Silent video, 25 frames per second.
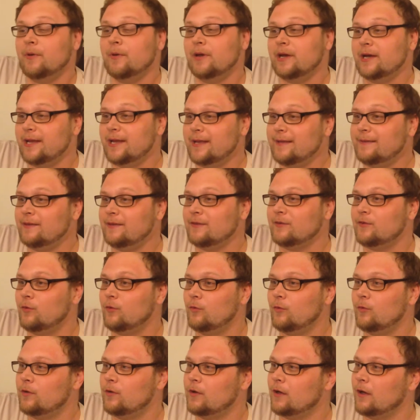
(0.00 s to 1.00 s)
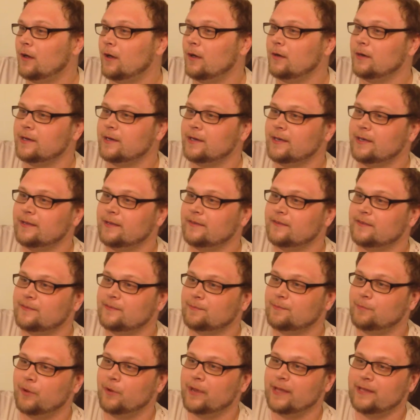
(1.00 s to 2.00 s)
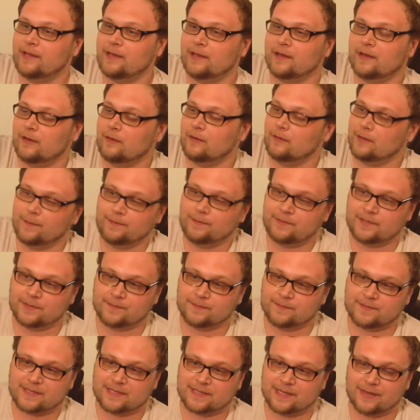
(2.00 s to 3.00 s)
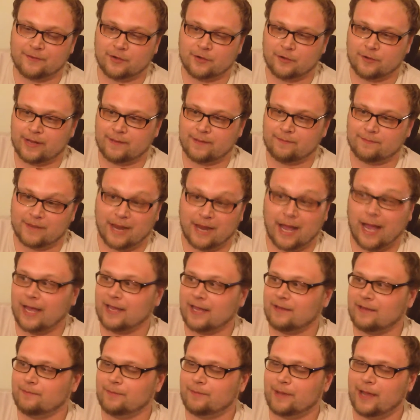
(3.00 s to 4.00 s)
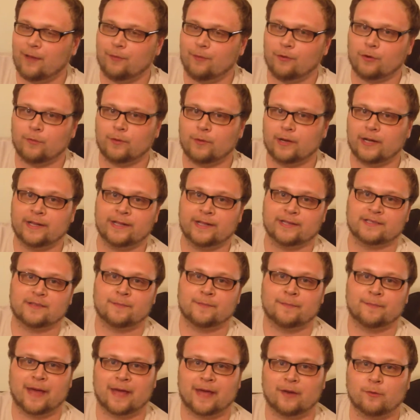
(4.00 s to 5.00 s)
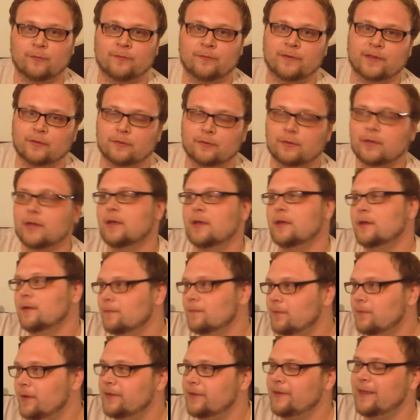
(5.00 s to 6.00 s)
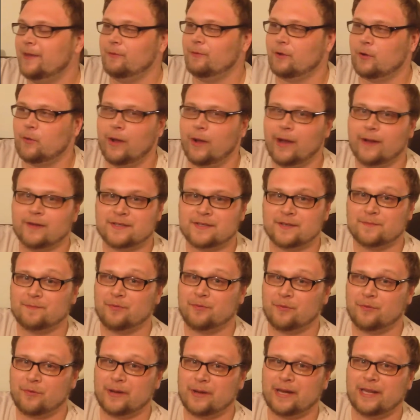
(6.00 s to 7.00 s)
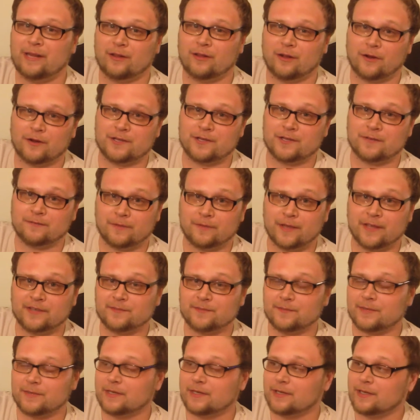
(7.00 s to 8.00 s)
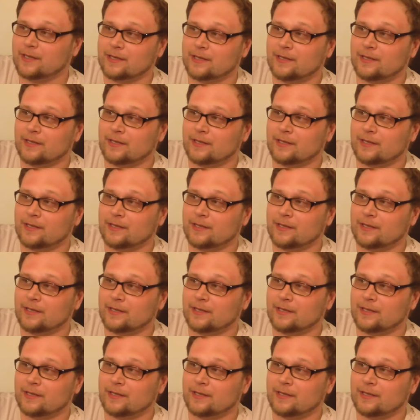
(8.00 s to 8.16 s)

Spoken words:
But it is a cool card, and it can spread, you know, up to 7 or 8, 9 power when it hits the battlefield. But that requires a pretty large investment.